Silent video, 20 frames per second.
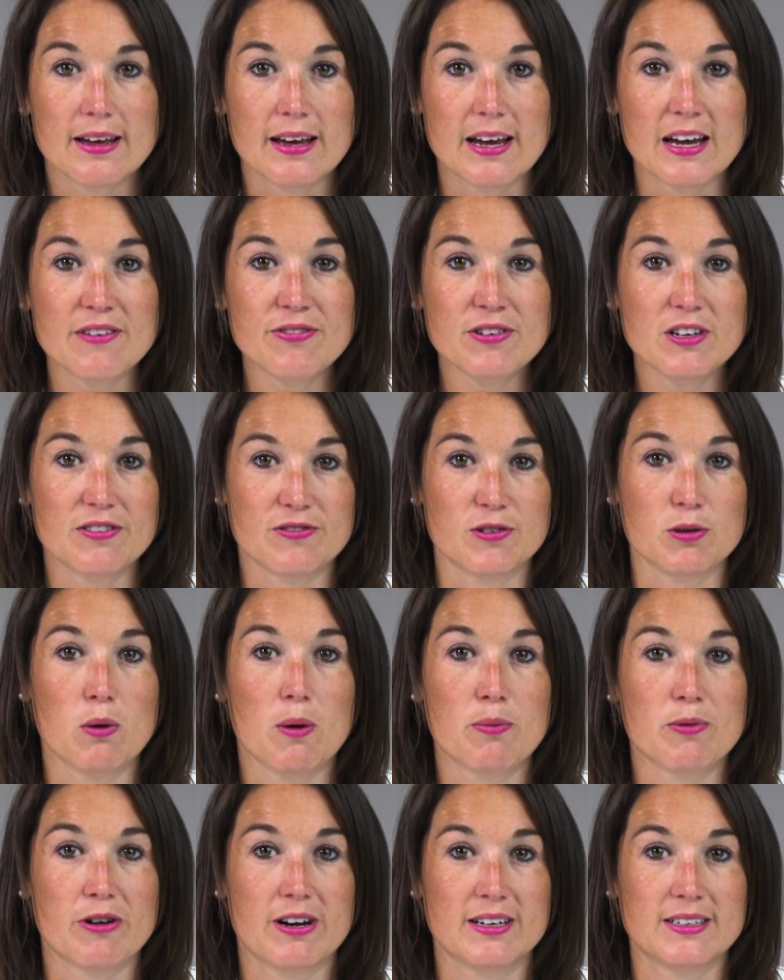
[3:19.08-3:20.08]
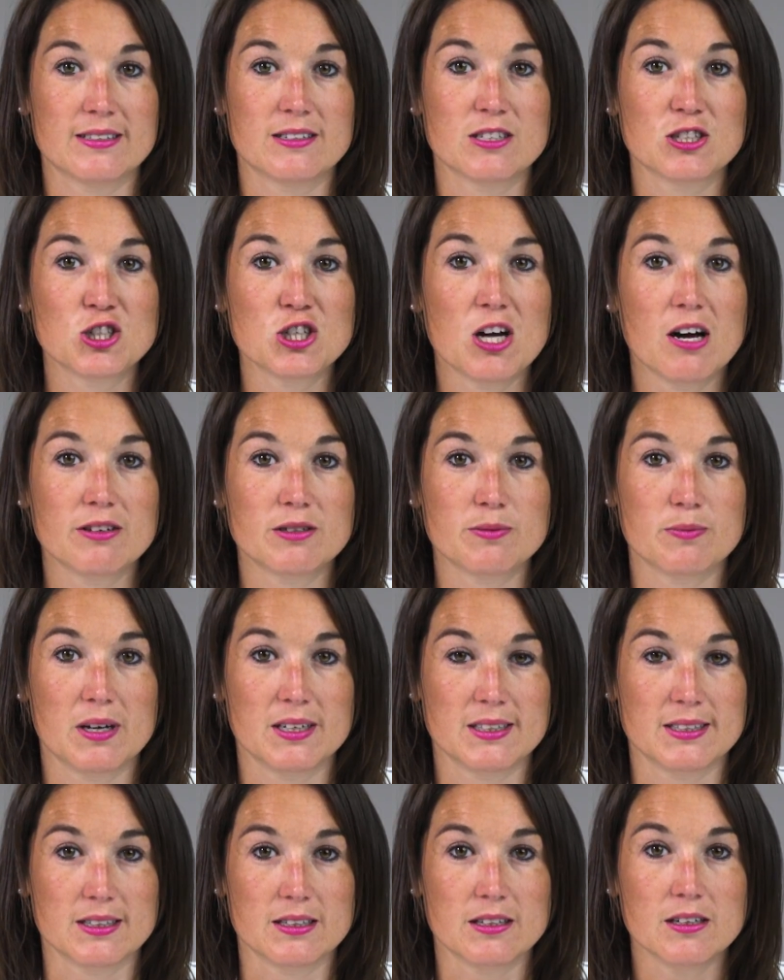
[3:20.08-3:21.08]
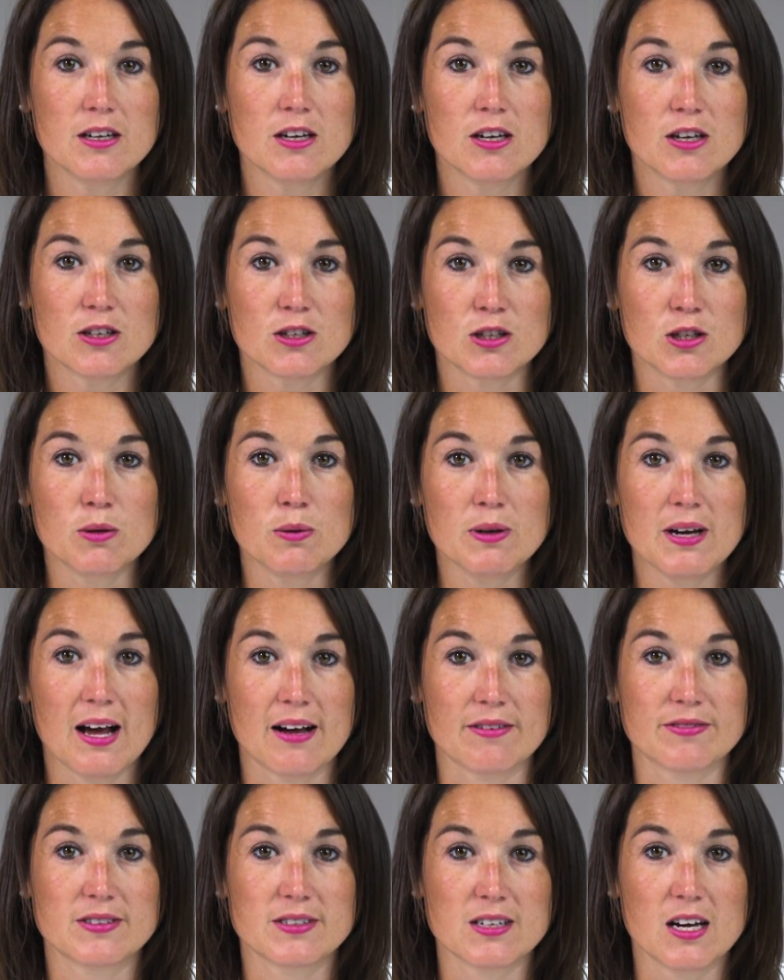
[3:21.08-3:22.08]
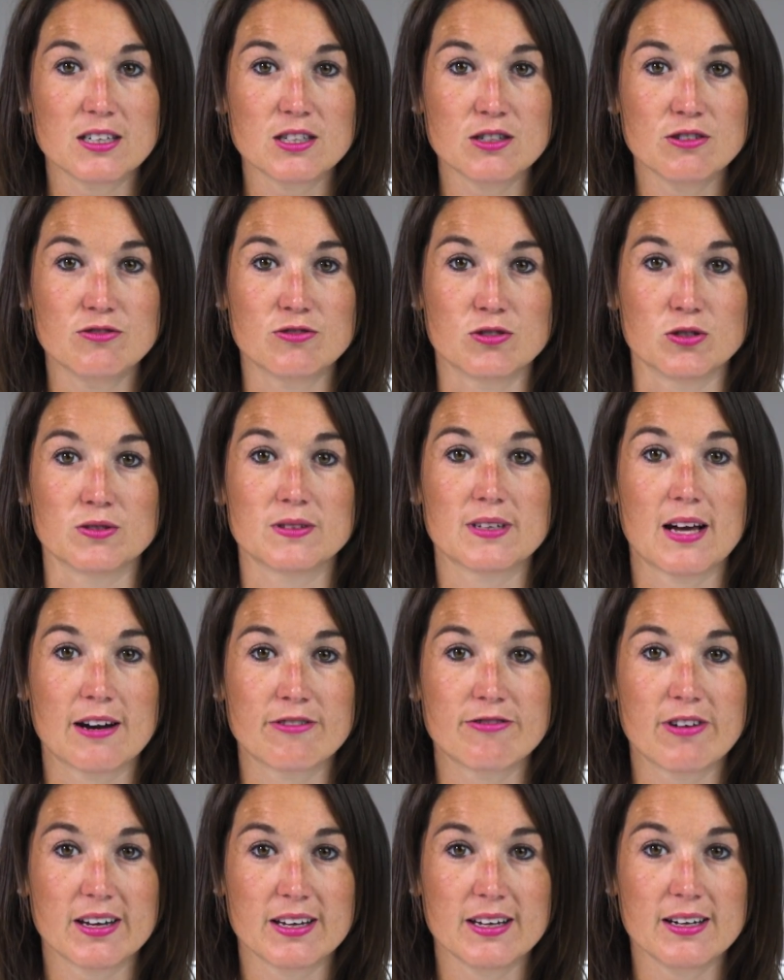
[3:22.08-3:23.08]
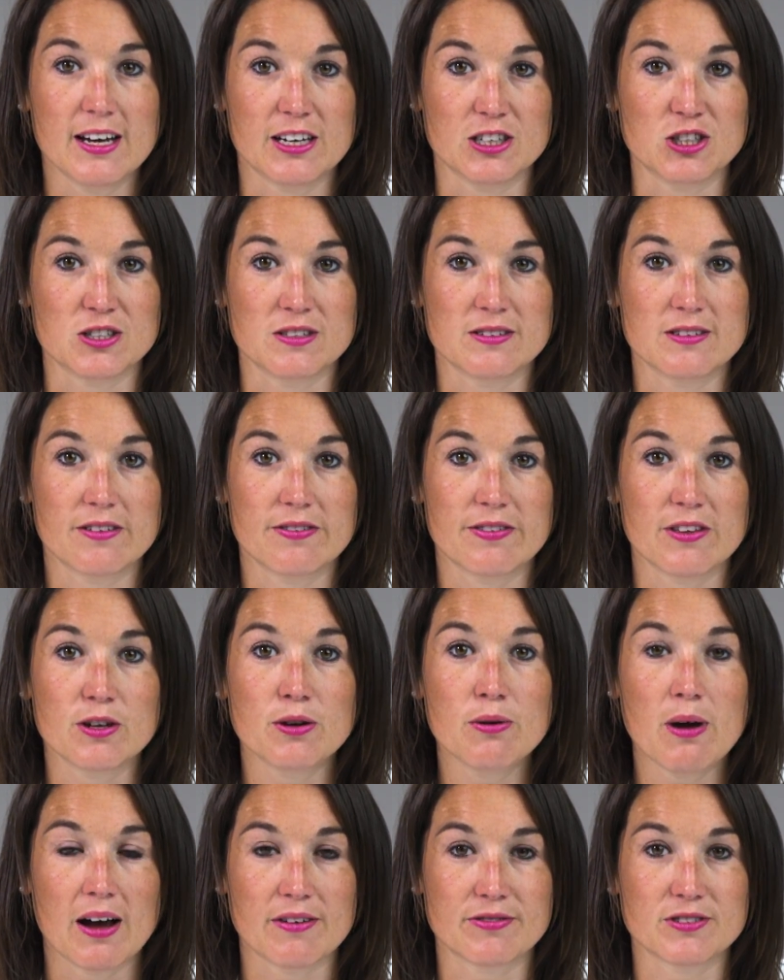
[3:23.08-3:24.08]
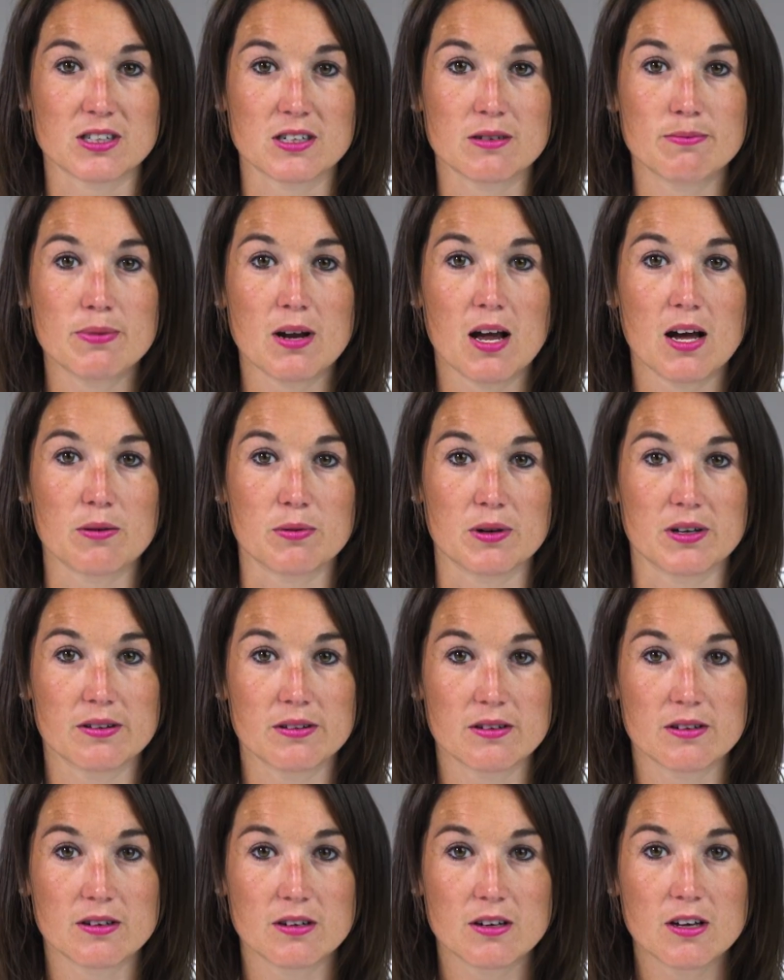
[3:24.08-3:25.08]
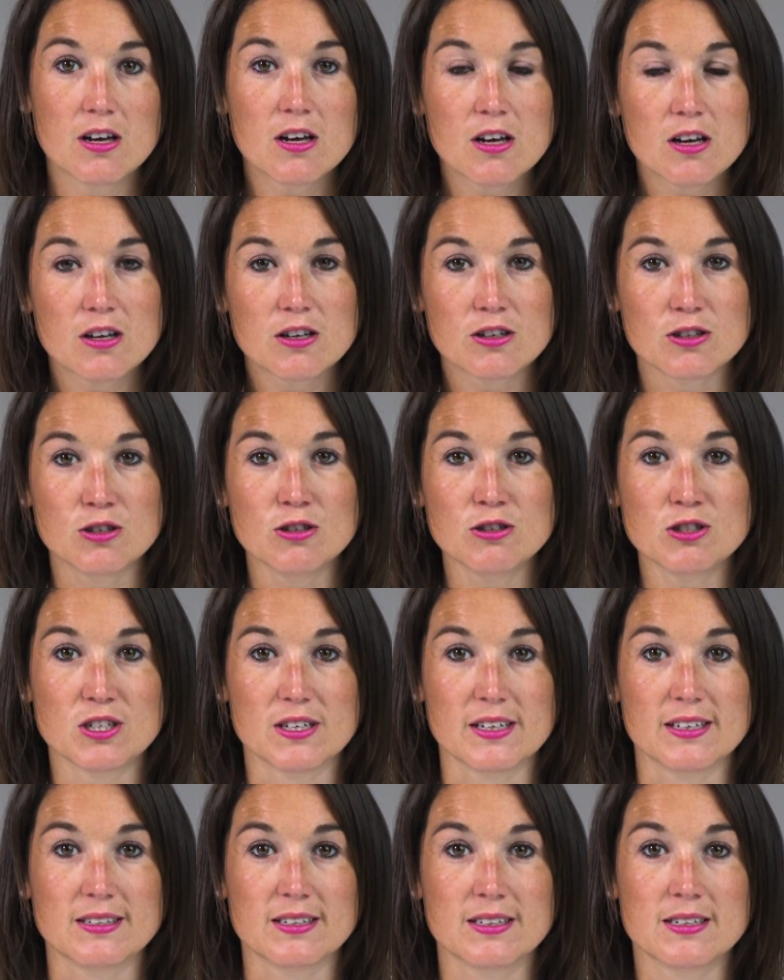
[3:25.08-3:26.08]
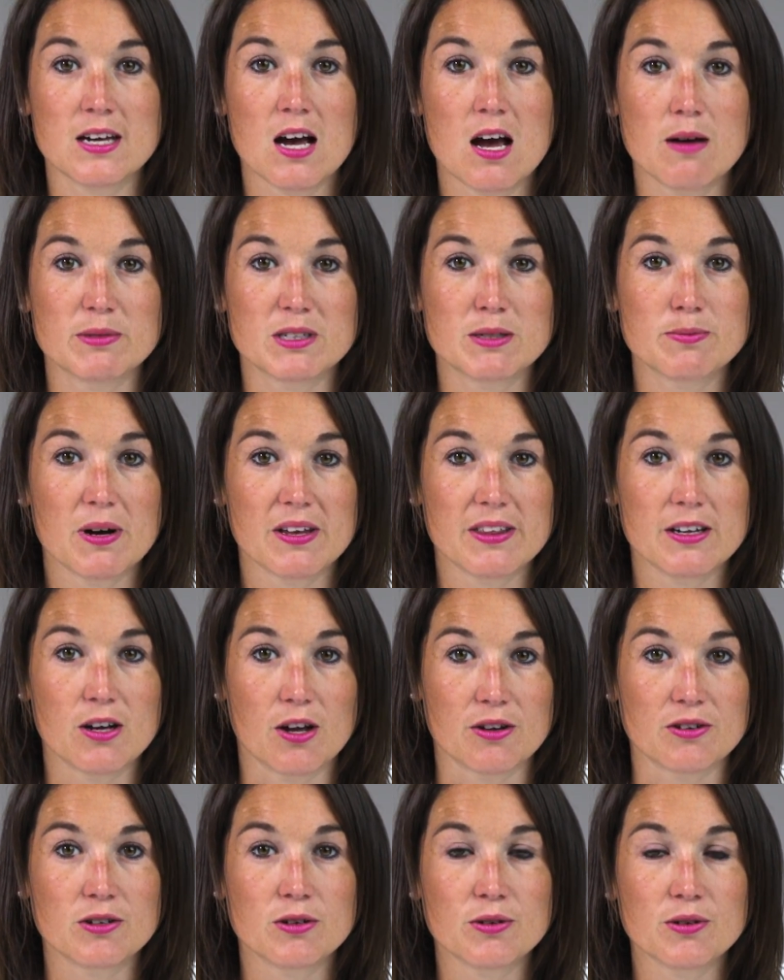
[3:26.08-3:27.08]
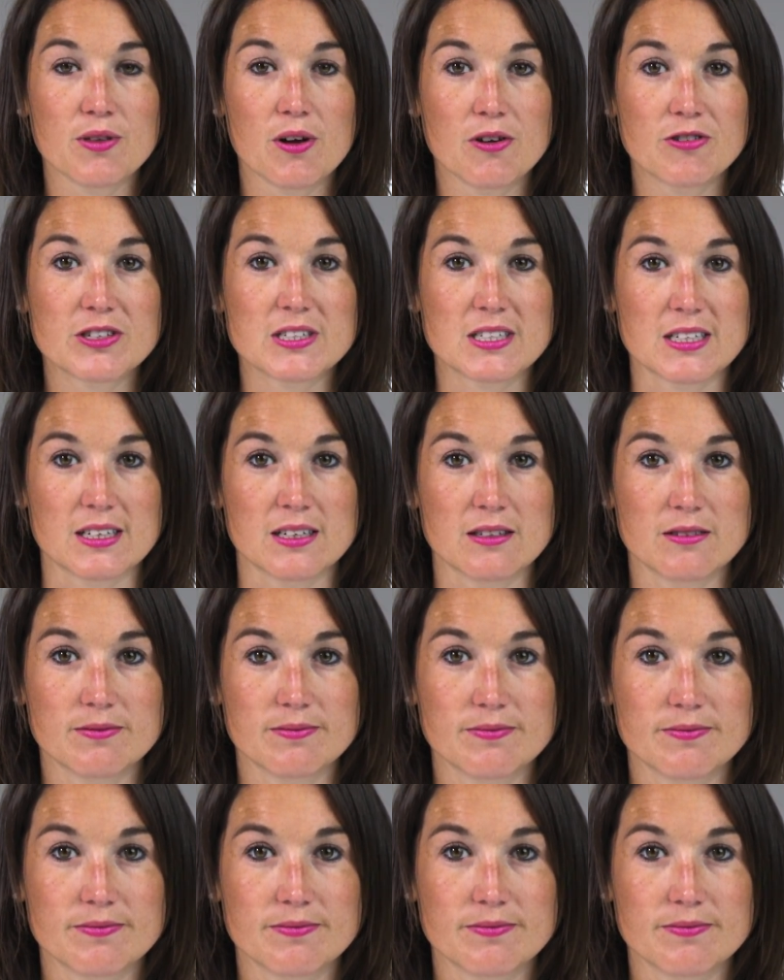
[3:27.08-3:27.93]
Even if you operate as a childminder, you will have certain rules and regulations that you have to comply with, usually determined by the local authority.